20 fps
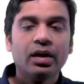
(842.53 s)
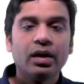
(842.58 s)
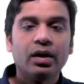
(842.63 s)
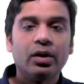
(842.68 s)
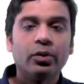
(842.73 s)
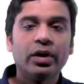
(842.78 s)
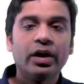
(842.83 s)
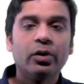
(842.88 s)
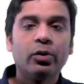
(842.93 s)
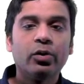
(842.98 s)

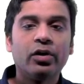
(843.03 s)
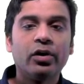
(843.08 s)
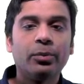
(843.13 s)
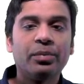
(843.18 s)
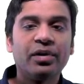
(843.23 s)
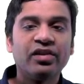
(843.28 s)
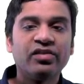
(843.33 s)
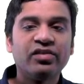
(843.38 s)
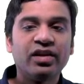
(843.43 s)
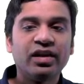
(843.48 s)
Okay, who are
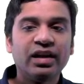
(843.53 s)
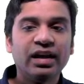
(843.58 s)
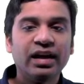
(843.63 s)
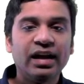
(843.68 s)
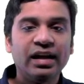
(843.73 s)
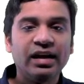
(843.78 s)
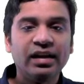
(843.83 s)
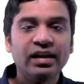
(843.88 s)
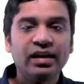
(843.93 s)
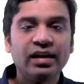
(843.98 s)
representing
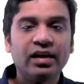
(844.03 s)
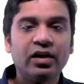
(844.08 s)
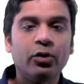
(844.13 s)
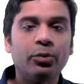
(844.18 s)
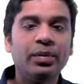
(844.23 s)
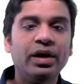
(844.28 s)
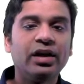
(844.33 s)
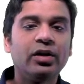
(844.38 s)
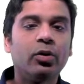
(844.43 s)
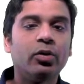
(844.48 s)
Indian
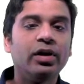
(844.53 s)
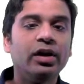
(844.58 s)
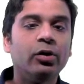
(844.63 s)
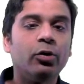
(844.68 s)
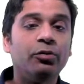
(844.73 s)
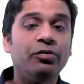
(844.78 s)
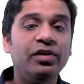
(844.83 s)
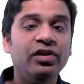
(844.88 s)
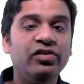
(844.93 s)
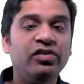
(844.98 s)
government on an
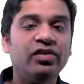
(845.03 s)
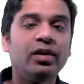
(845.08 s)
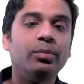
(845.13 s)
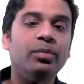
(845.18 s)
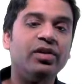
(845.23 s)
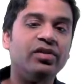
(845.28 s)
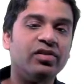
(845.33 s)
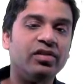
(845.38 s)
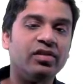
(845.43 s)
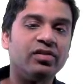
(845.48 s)
official
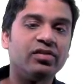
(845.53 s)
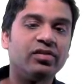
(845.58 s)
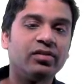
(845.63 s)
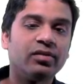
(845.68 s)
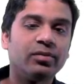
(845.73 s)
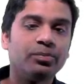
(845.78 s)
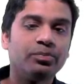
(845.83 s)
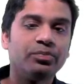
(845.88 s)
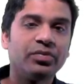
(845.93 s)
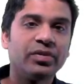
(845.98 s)

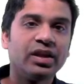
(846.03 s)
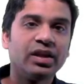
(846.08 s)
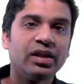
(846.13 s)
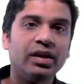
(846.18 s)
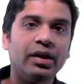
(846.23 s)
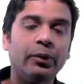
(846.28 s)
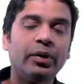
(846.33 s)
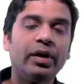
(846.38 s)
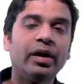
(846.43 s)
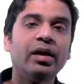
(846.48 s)
business.
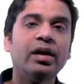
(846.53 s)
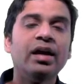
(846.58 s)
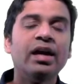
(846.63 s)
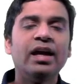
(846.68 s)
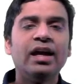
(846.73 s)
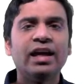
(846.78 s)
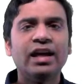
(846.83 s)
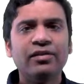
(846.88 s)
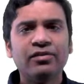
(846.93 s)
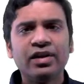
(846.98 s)
Okay,
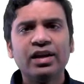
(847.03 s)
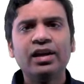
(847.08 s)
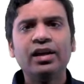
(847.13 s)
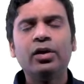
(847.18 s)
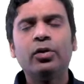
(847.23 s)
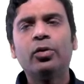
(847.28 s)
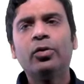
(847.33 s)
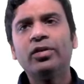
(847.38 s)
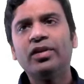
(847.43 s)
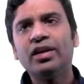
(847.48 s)
even
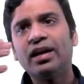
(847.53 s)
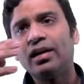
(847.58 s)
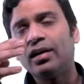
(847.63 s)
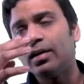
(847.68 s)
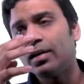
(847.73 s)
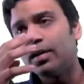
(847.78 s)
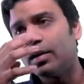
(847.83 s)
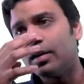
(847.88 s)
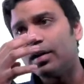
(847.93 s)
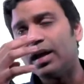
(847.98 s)

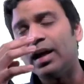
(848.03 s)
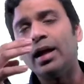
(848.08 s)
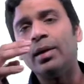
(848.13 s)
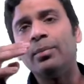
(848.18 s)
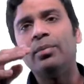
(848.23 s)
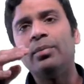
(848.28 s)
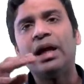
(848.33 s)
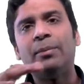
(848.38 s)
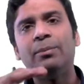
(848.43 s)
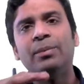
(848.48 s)

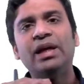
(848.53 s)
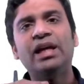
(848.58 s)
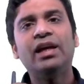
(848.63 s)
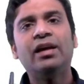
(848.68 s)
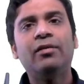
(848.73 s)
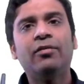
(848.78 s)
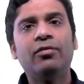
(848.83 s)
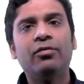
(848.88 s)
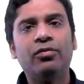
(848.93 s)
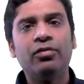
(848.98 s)
the
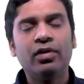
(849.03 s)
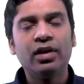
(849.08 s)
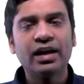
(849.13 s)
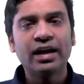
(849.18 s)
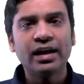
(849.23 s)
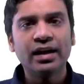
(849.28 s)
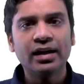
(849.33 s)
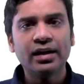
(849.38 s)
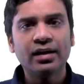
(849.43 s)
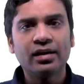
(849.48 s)
MEA
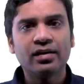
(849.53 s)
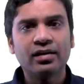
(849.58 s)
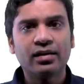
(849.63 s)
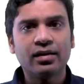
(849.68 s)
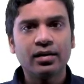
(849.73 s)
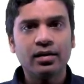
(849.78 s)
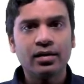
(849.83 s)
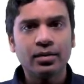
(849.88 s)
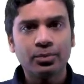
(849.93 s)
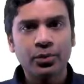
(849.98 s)
working
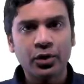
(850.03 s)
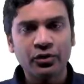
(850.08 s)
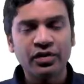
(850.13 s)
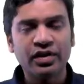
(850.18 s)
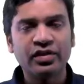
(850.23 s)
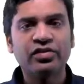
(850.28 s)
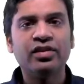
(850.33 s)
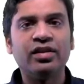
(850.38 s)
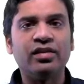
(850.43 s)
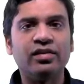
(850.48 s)

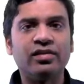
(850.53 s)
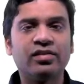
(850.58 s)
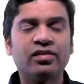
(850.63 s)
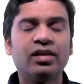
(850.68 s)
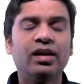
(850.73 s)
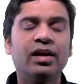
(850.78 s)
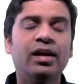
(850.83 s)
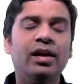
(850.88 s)
professionals,